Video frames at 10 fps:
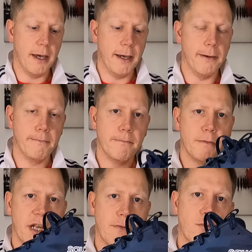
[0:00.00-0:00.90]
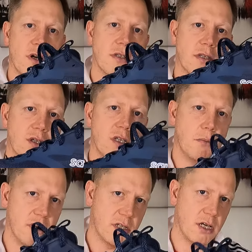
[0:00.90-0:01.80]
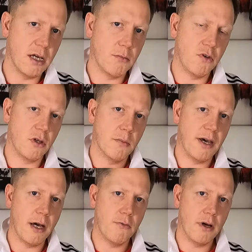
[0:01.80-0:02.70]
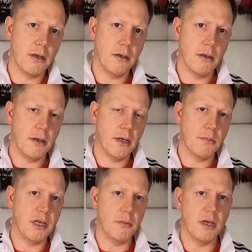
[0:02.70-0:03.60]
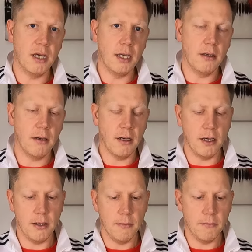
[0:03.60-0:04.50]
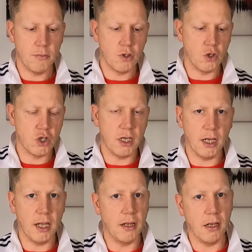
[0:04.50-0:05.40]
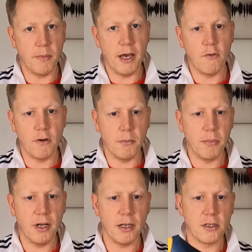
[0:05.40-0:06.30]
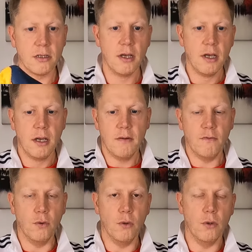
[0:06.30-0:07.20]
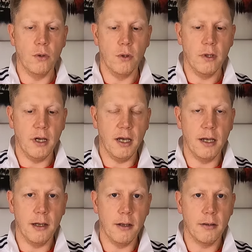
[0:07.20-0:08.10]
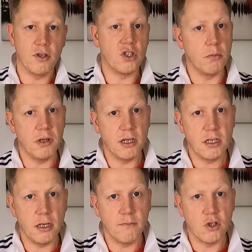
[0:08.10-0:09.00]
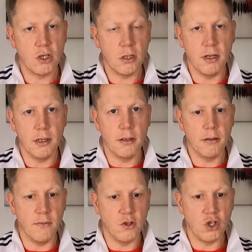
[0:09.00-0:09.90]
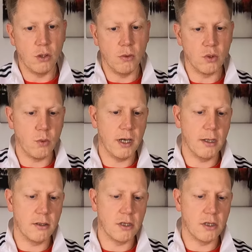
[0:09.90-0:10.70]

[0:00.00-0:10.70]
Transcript: But otherwise, it's a similar setup. You've got the Power Run PB cushioning, and then the Power Run Plus for the stability of the shoe as well.